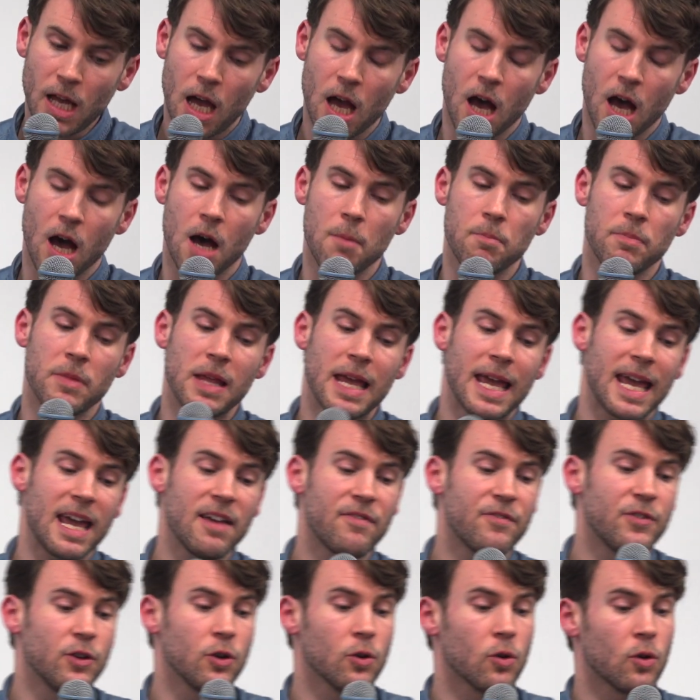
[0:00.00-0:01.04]

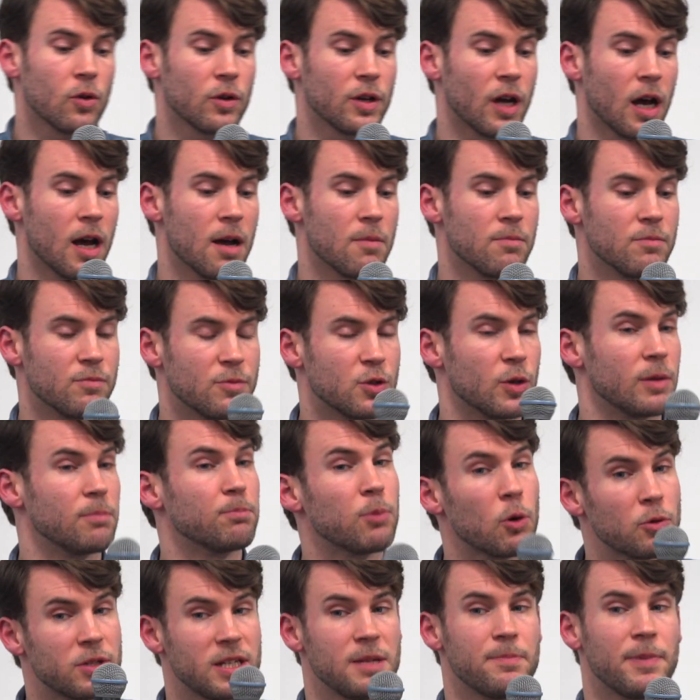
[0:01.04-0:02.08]
If you're doing
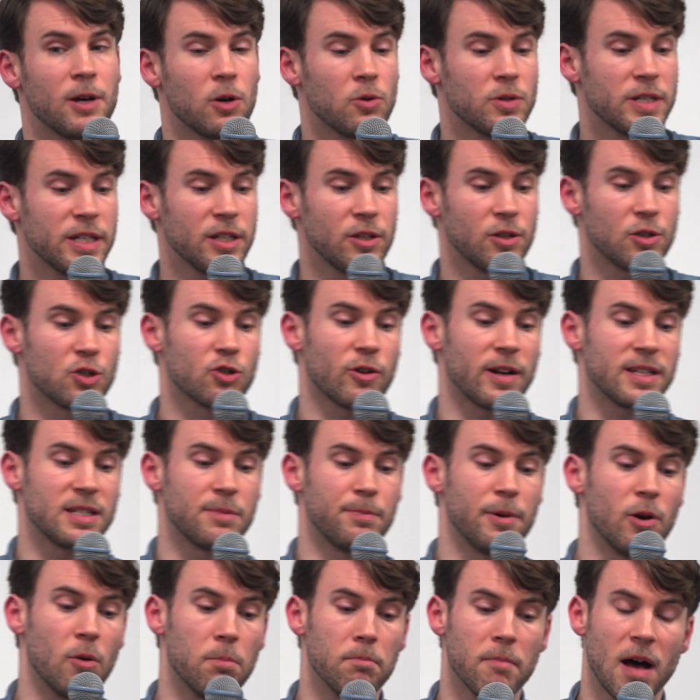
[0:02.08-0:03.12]
bodybuilding, you're trying to
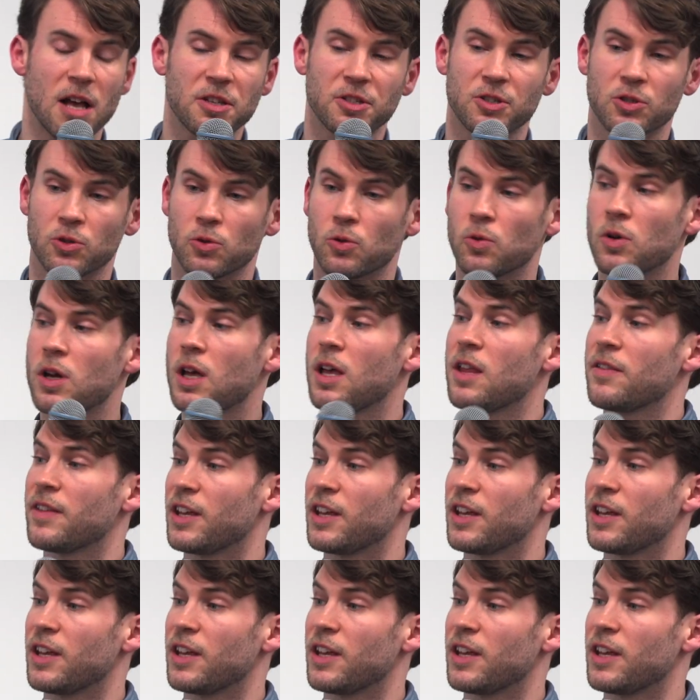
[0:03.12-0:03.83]
build muscle,